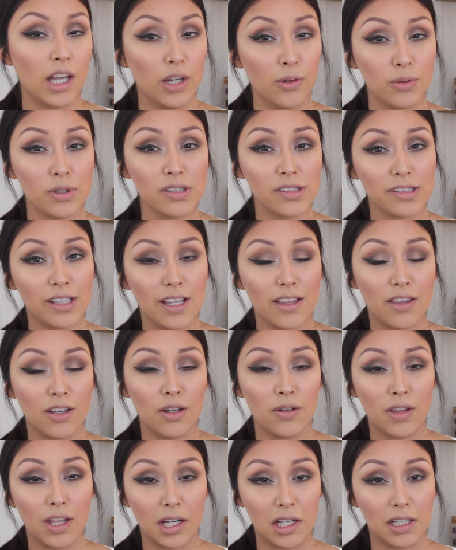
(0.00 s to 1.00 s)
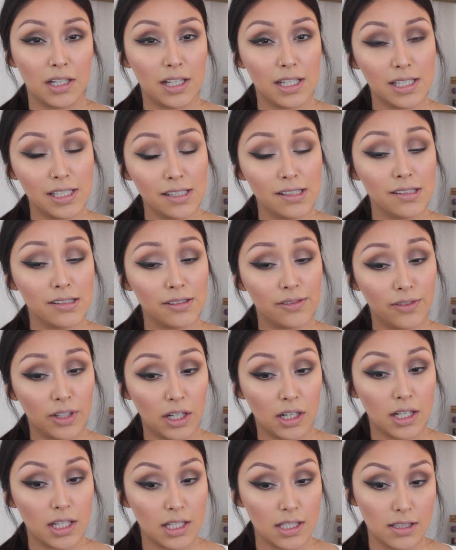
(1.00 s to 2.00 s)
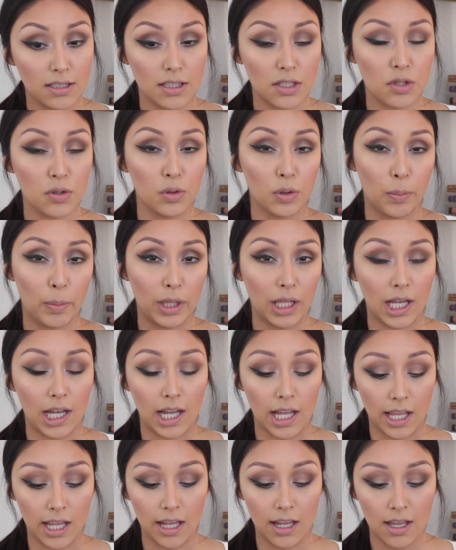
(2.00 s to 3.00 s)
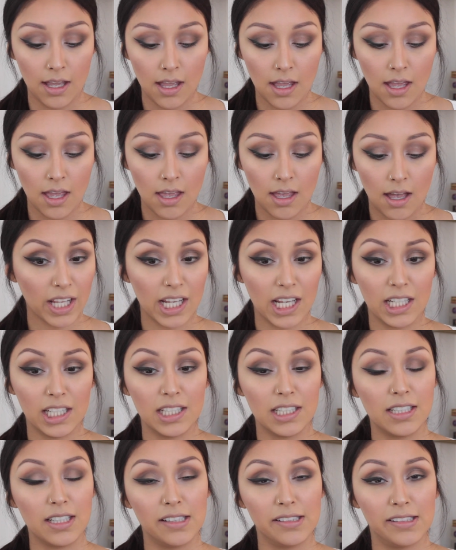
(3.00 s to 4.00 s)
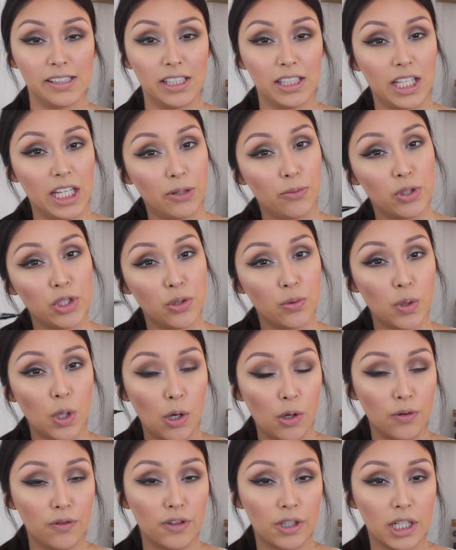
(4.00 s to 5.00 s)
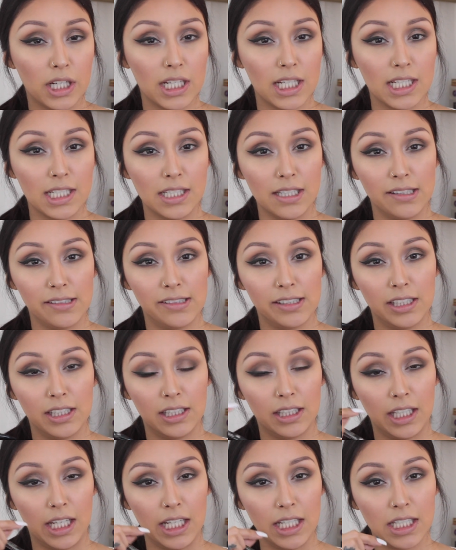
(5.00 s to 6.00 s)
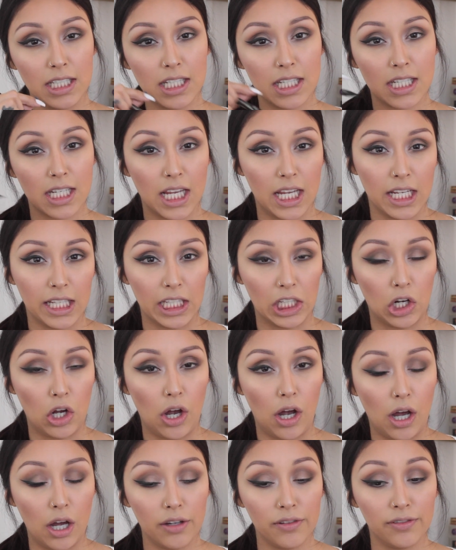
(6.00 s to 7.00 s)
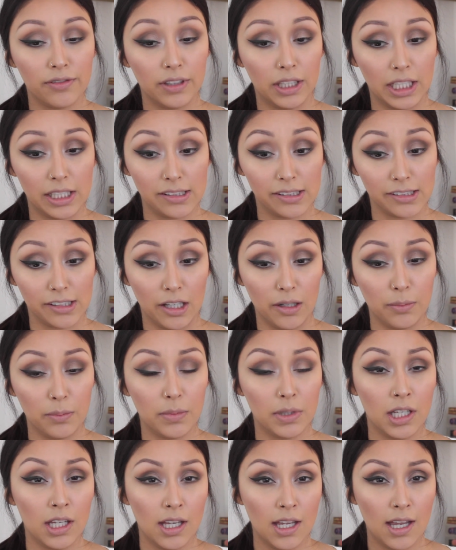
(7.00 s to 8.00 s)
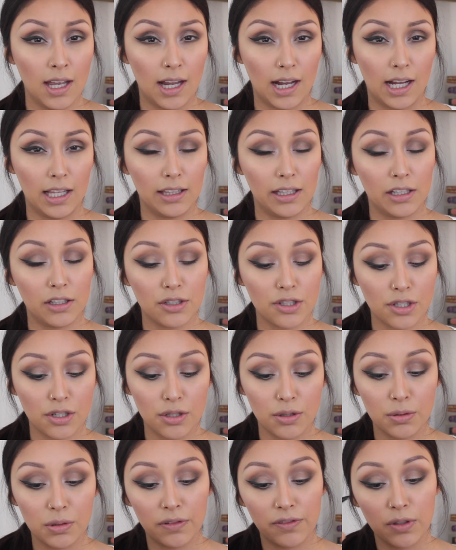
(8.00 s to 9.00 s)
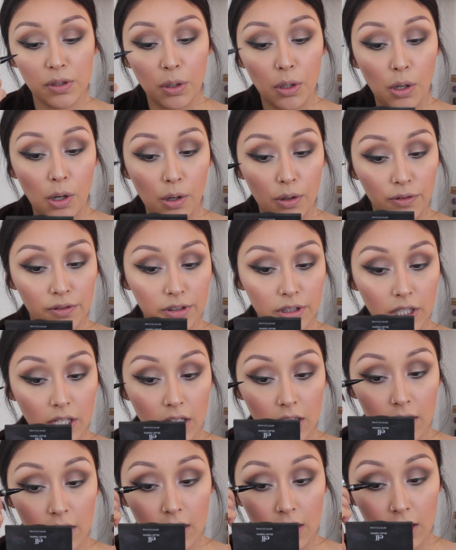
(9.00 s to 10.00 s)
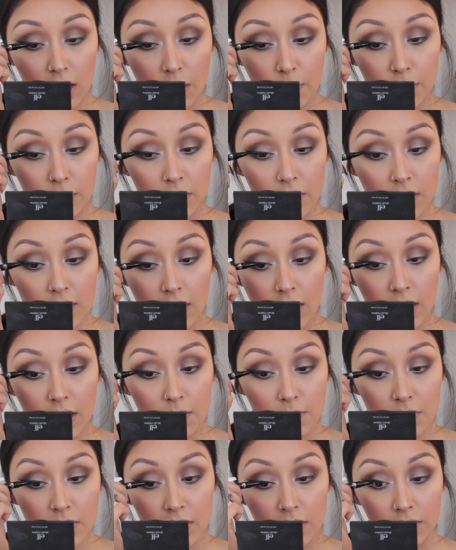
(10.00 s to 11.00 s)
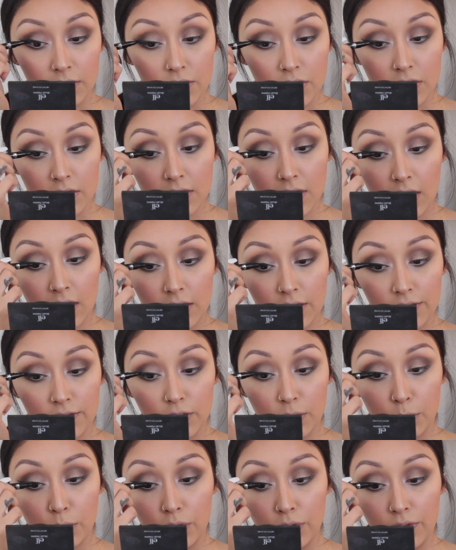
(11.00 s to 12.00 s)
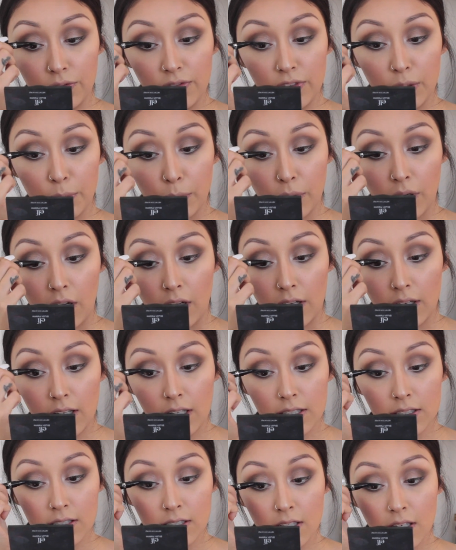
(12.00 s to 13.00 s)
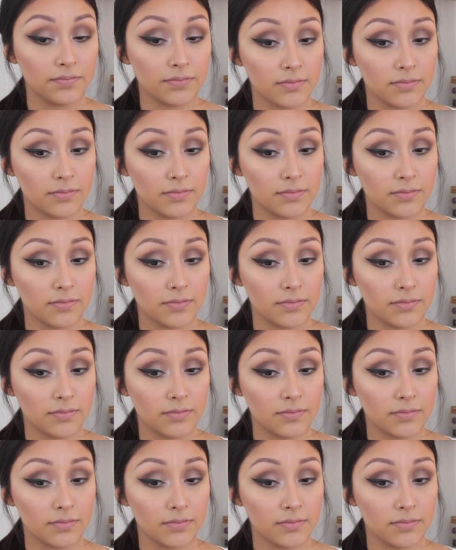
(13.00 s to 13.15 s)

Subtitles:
I will say though that it is very easy to apply, and it doesn't, like when you go over it, it doesn't like take it off like some eyeliners do. If you can go over it a couple of times, it'll just kind of remove the product.